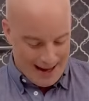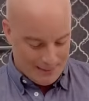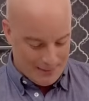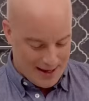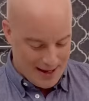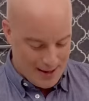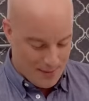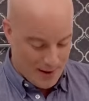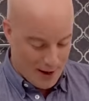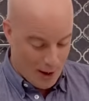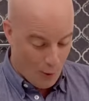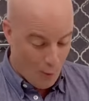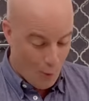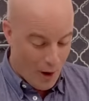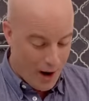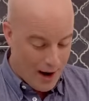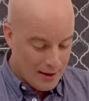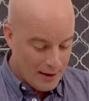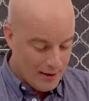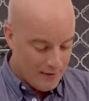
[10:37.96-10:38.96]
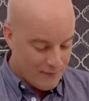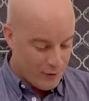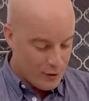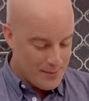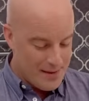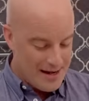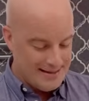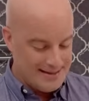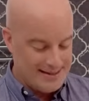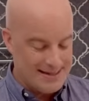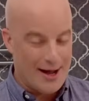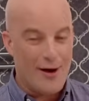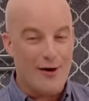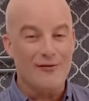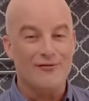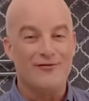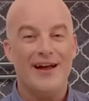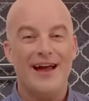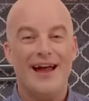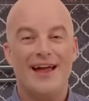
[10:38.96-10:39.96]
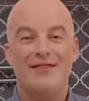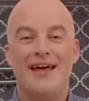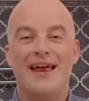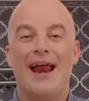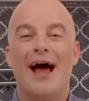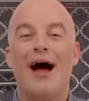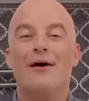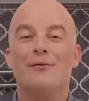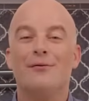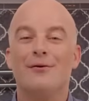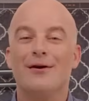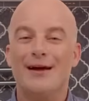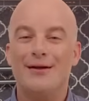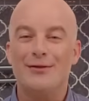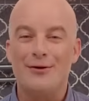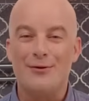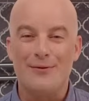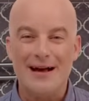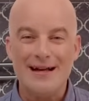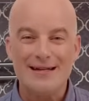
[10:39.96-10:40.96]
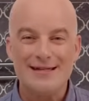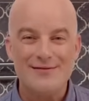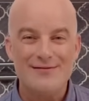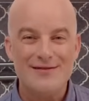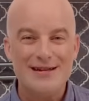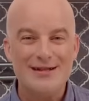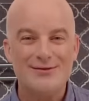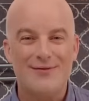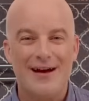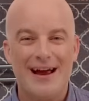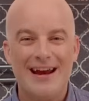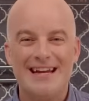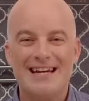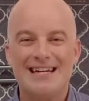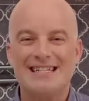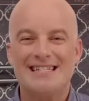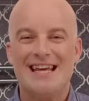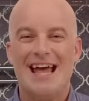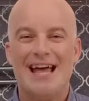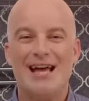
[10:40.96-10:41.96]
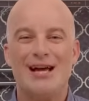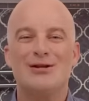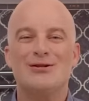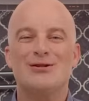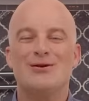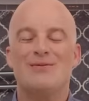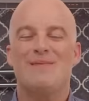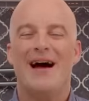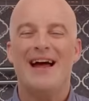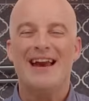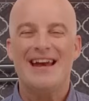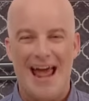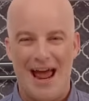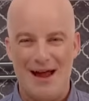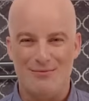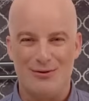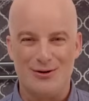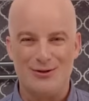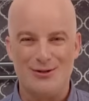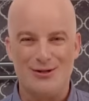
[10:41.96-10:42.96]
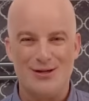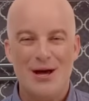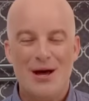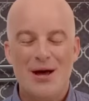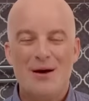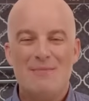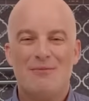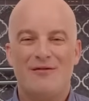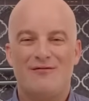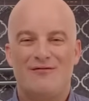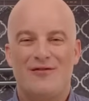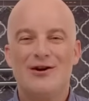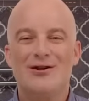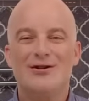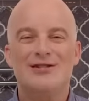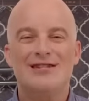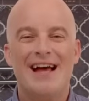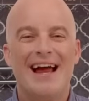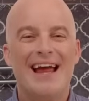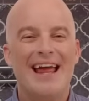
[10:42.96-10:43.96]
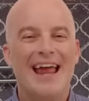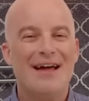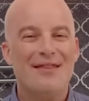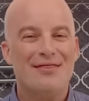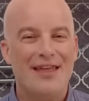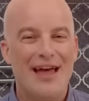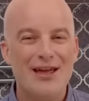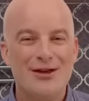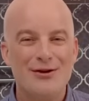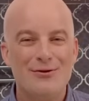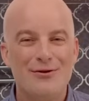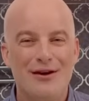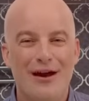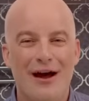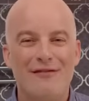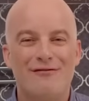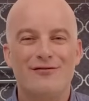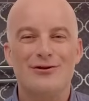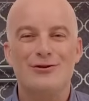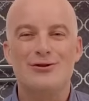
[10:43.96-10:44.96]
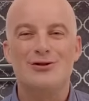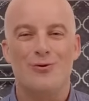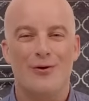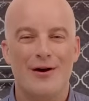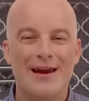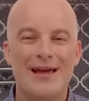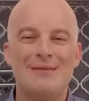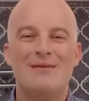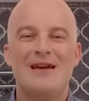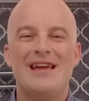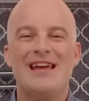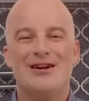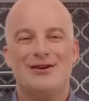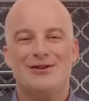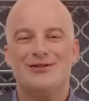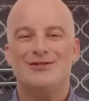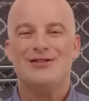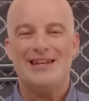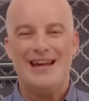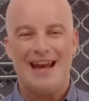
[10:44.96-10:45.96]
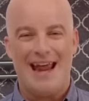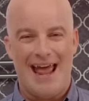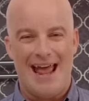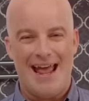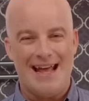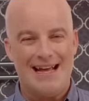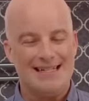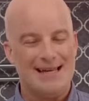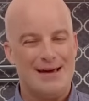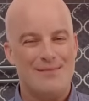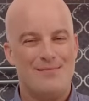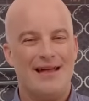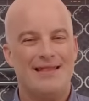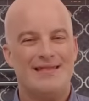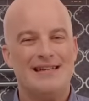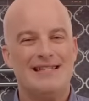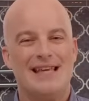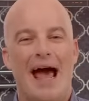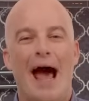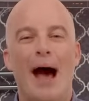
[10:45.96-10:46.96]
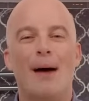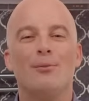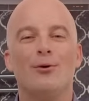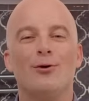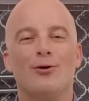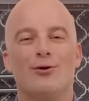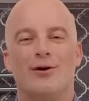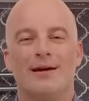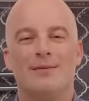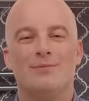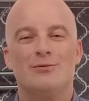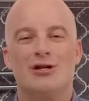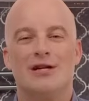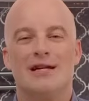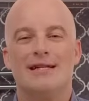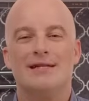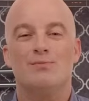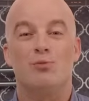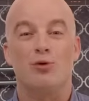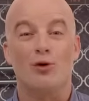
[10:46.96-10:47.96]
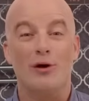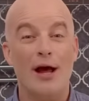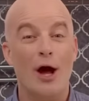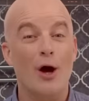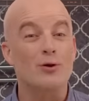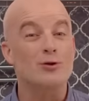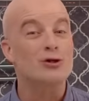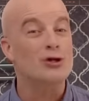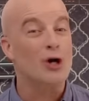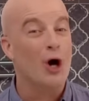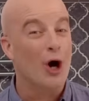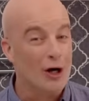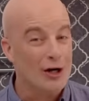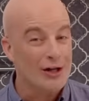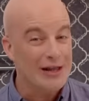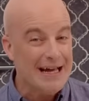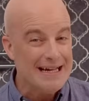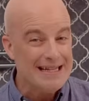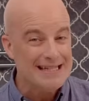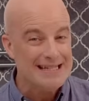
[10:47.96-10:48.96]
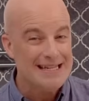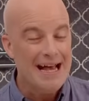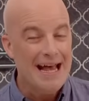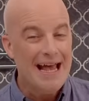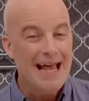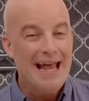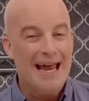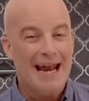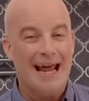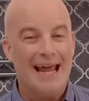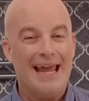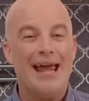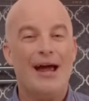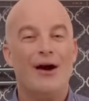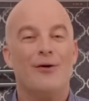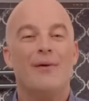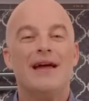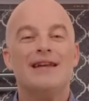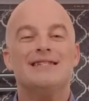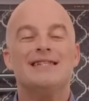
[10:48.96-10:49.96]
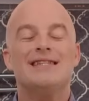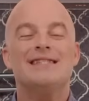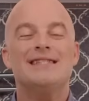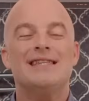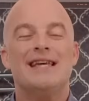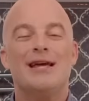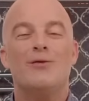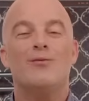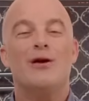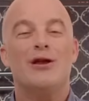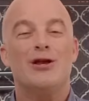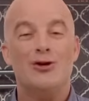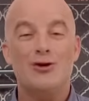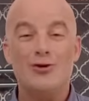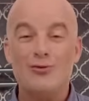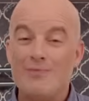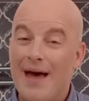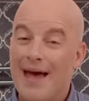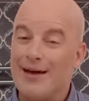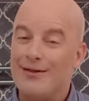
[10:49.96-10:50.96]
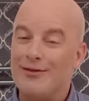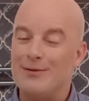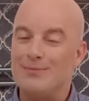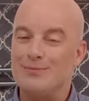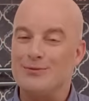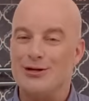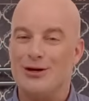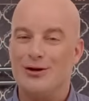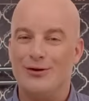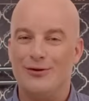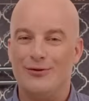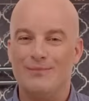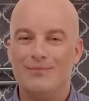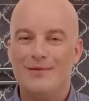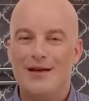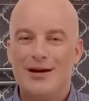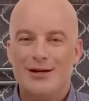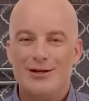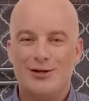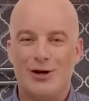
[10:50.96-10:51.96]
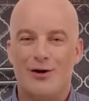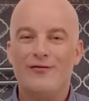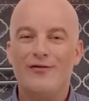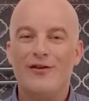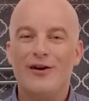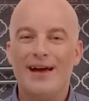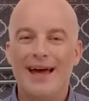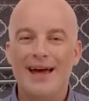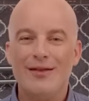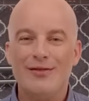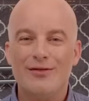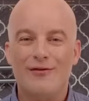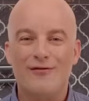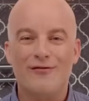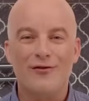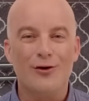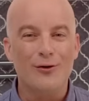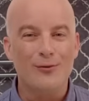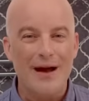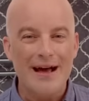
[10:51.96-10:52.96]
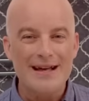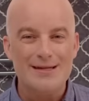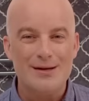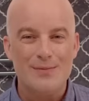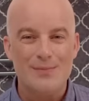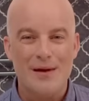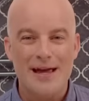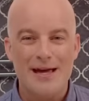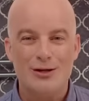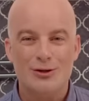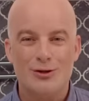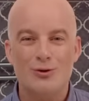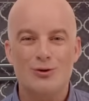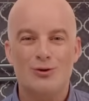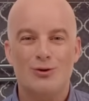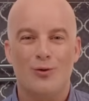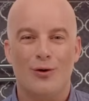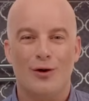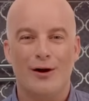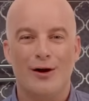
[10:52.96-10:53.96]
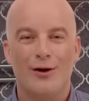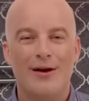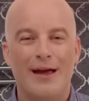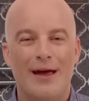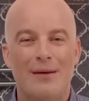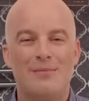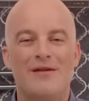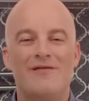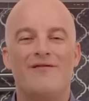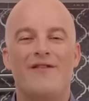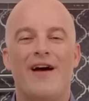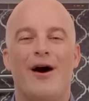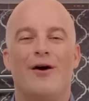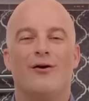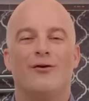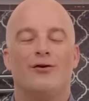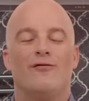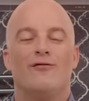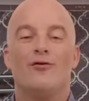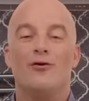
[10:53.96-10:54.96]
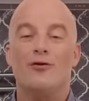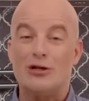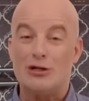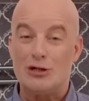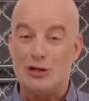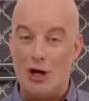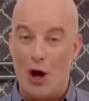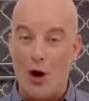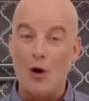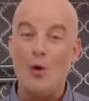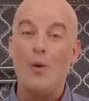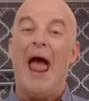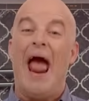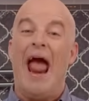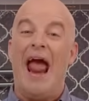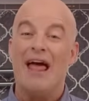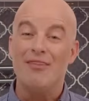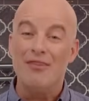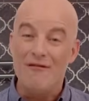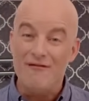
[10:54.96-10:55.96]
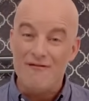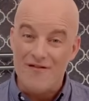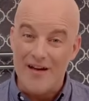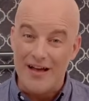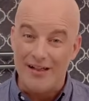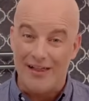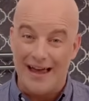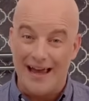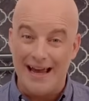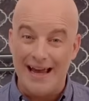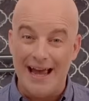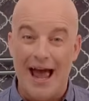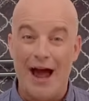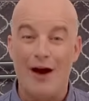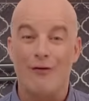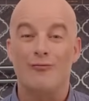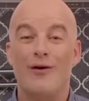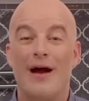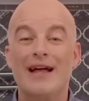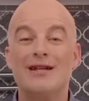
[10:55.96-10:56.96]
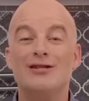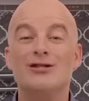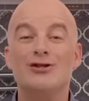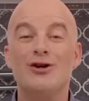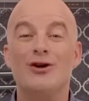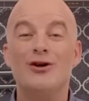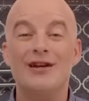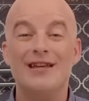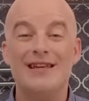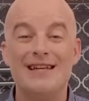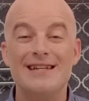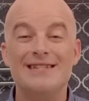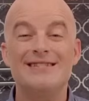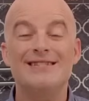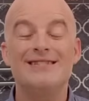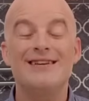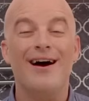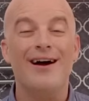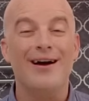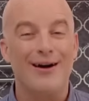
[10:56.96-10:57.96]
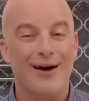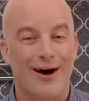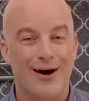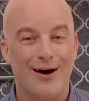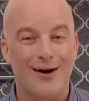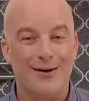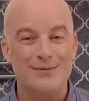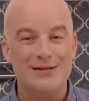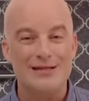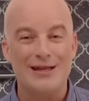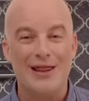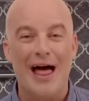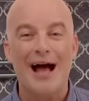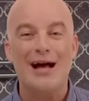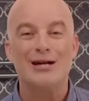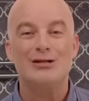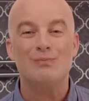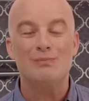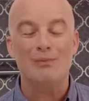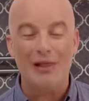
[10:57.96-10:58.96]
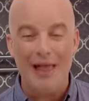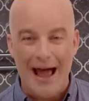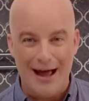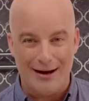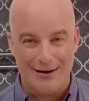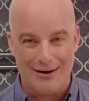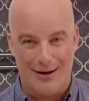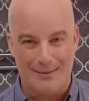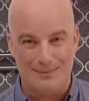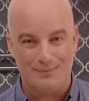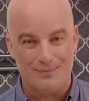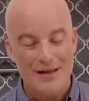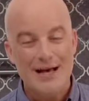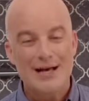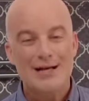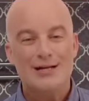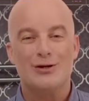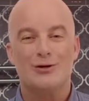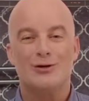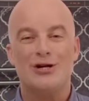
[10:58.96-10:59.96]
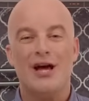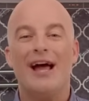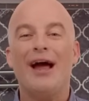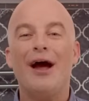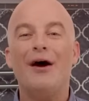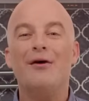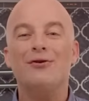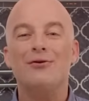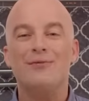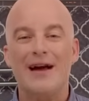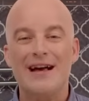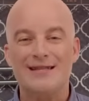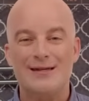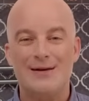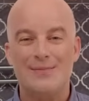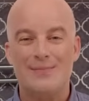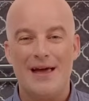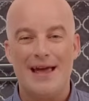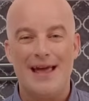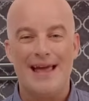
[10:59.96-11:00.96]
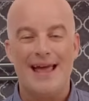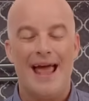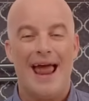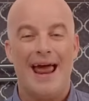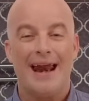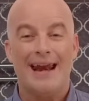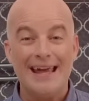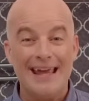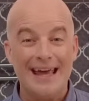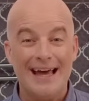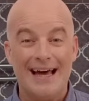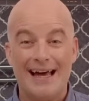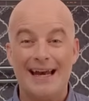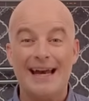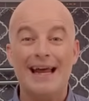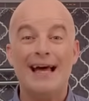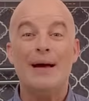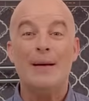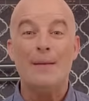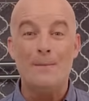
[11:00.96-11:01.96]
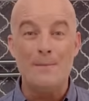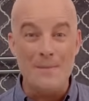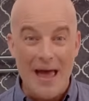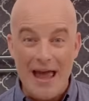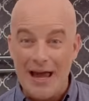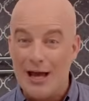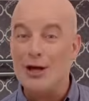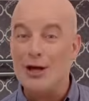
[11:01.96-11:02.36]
Keeping one for myself, and then I will get the rest of these ready to take to my neighbors. But first, I can't thank you enough for joining me here today as I made these apple cream cheese brioche tartlets, and I can't wait to see when you make them too. Don't forget, the full recipe and tutorial can be found for the dough and the filling at redstaryeast.com/platinum. So check out the recipe, and again, make